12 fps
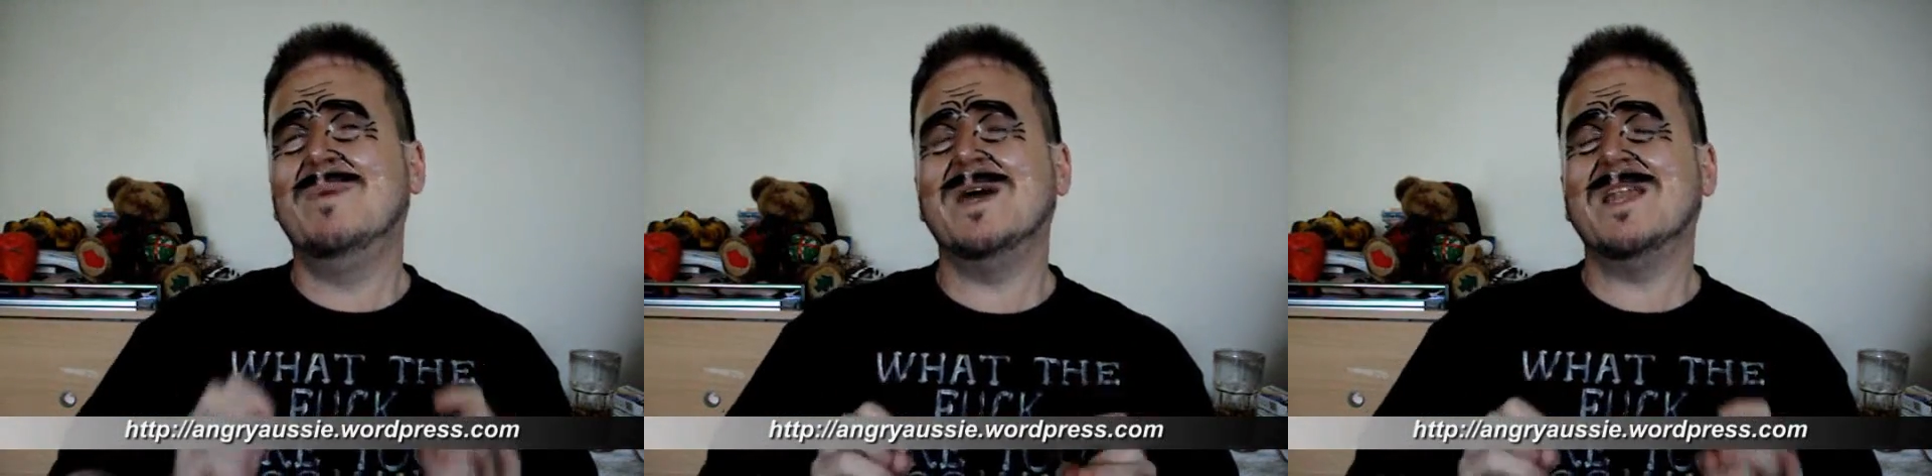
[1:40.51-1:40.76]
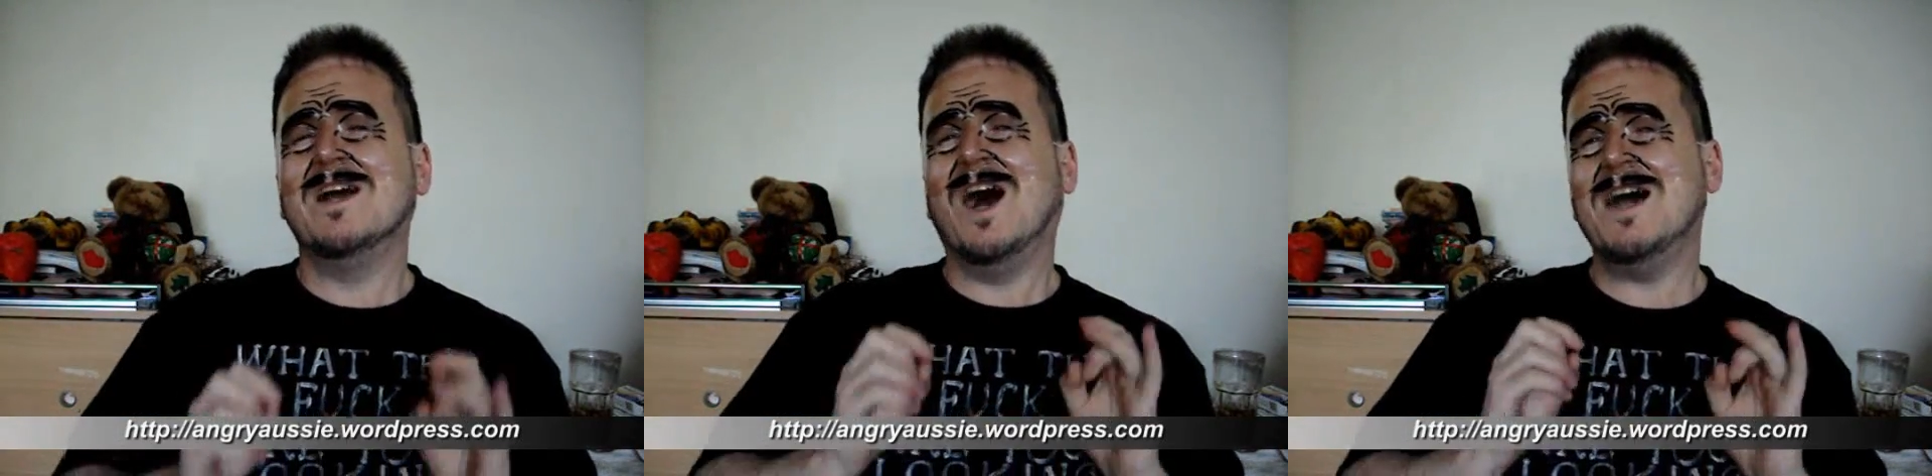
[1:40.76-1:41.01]

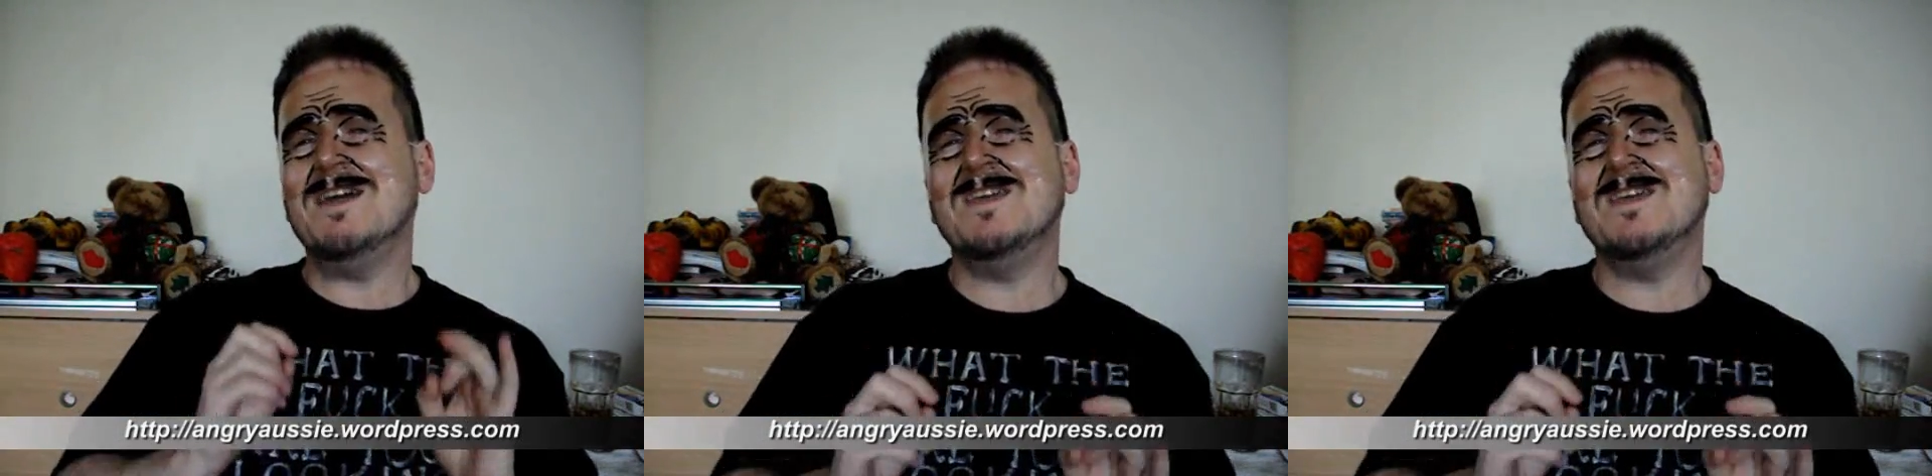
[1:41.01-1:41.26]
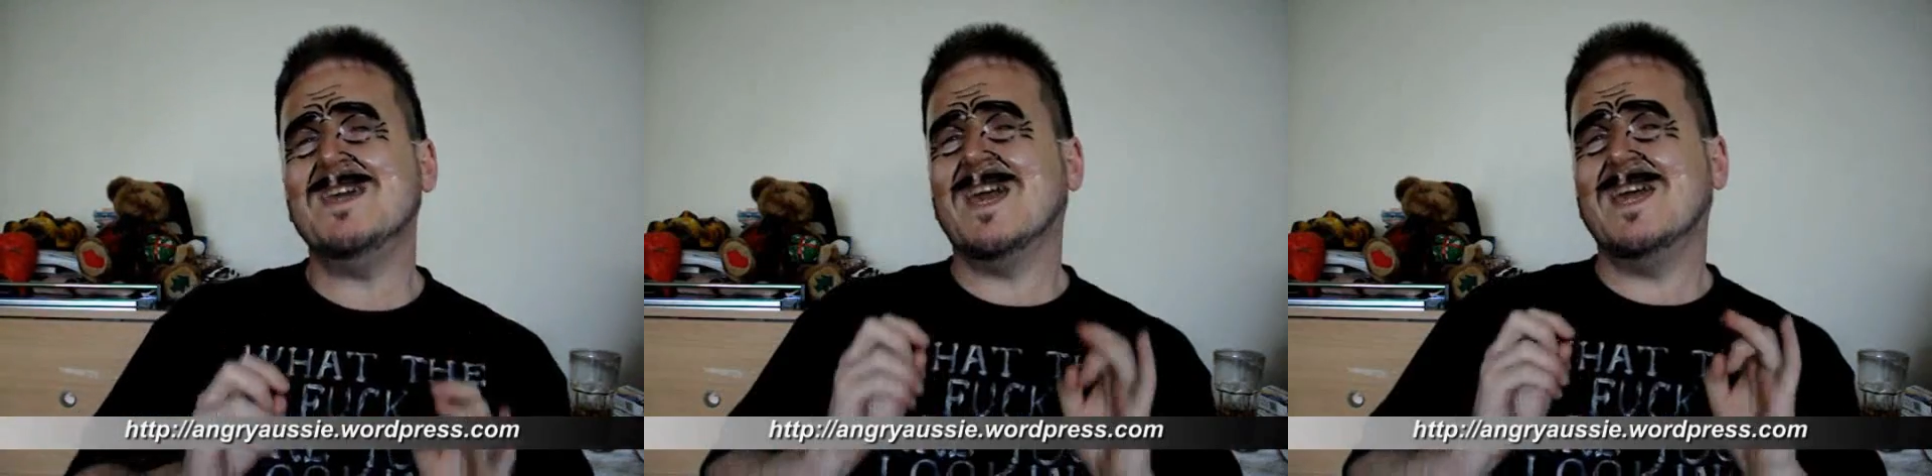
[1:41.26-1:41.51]
but
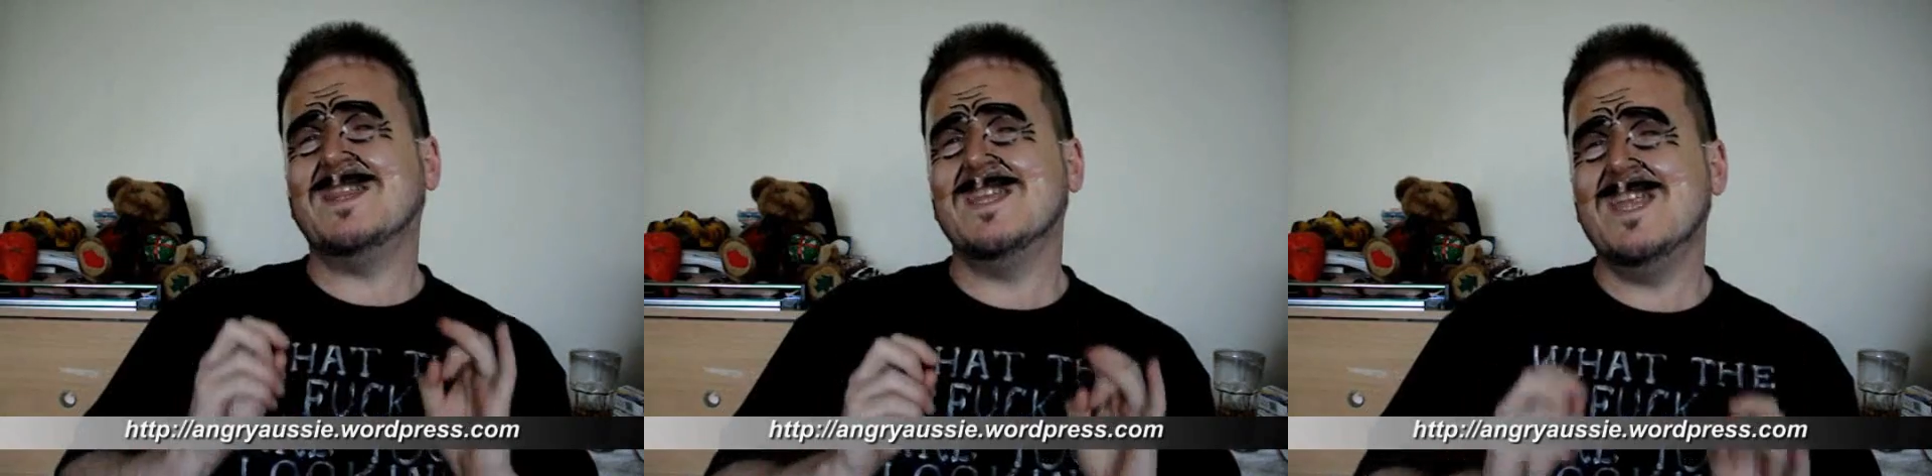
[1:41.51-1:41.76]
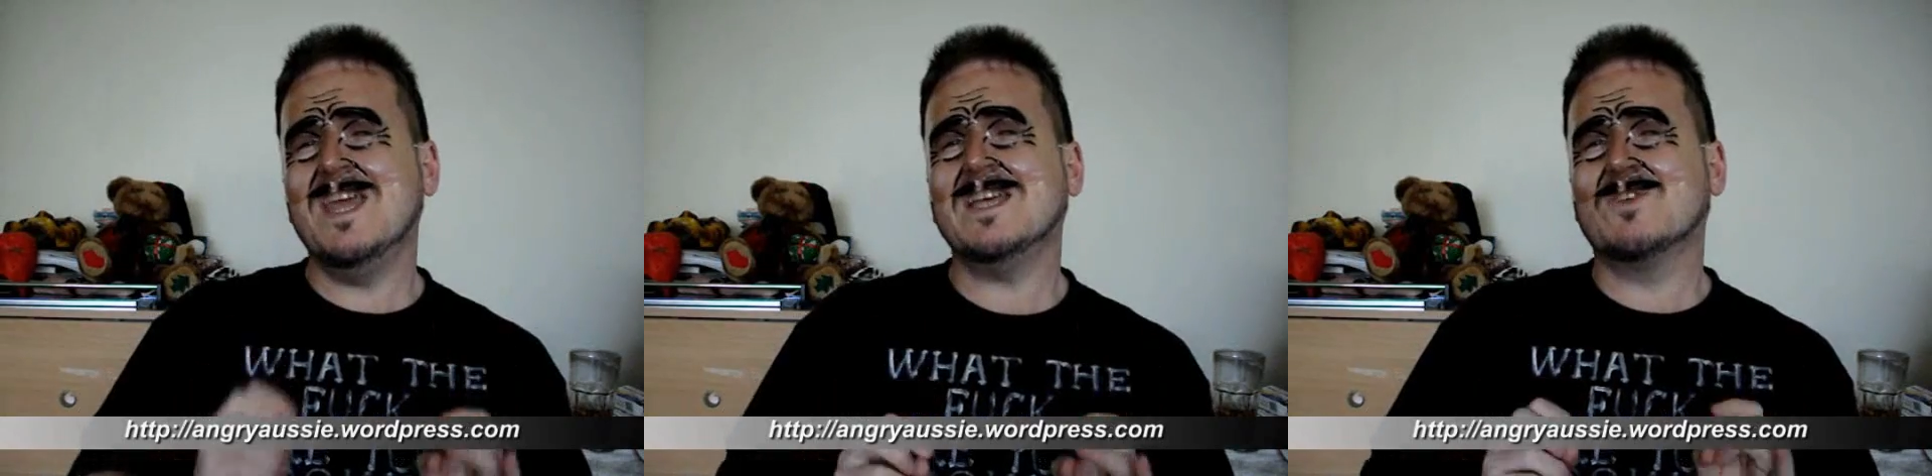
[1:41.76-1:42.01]
I think
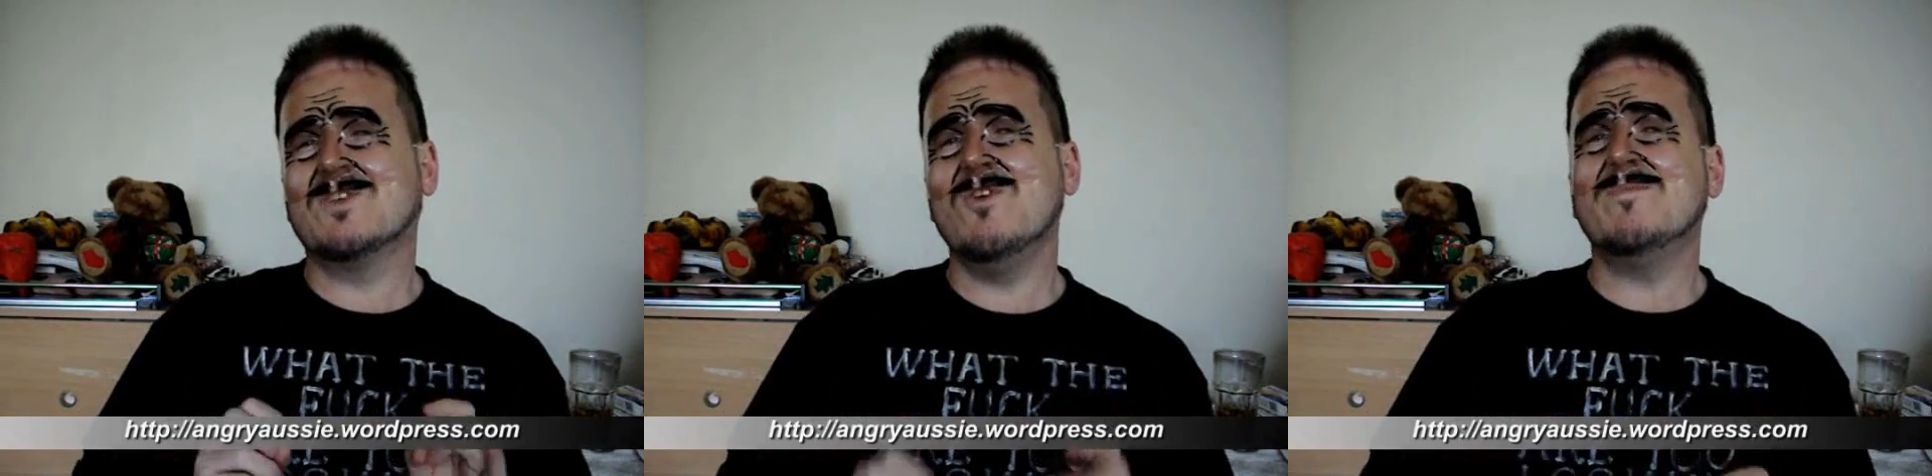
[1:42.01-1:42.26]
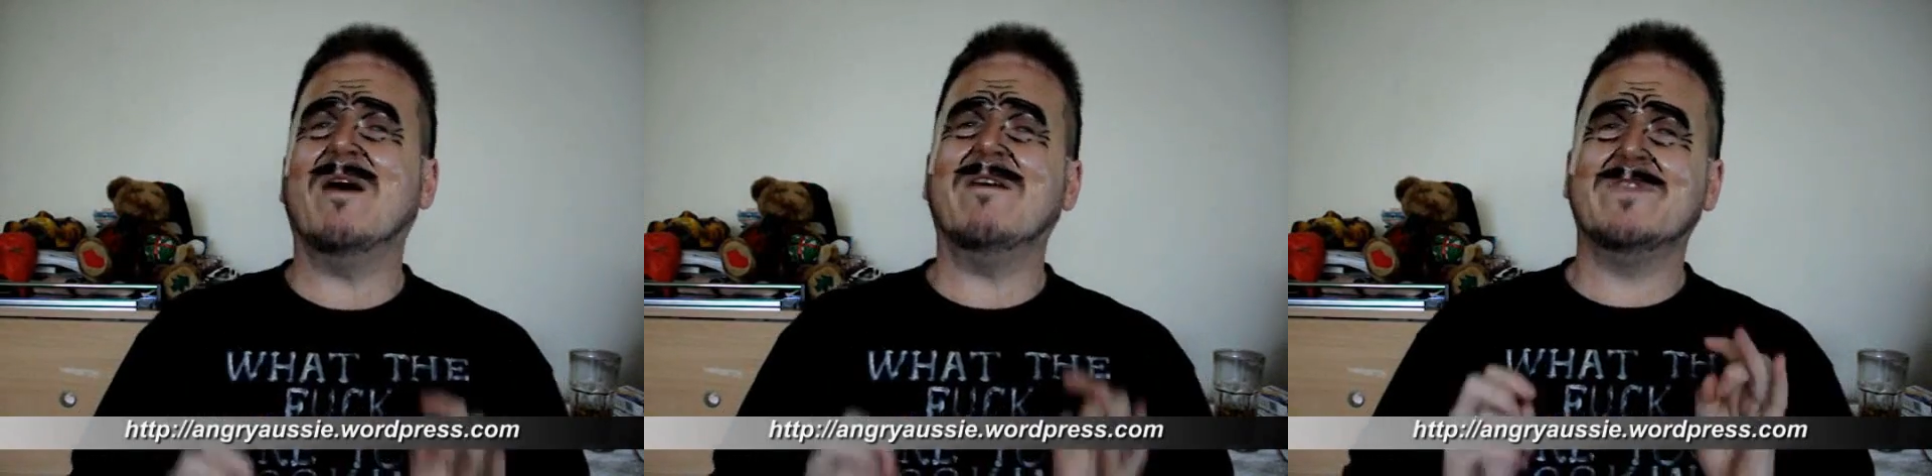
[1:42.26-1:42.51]
at the next group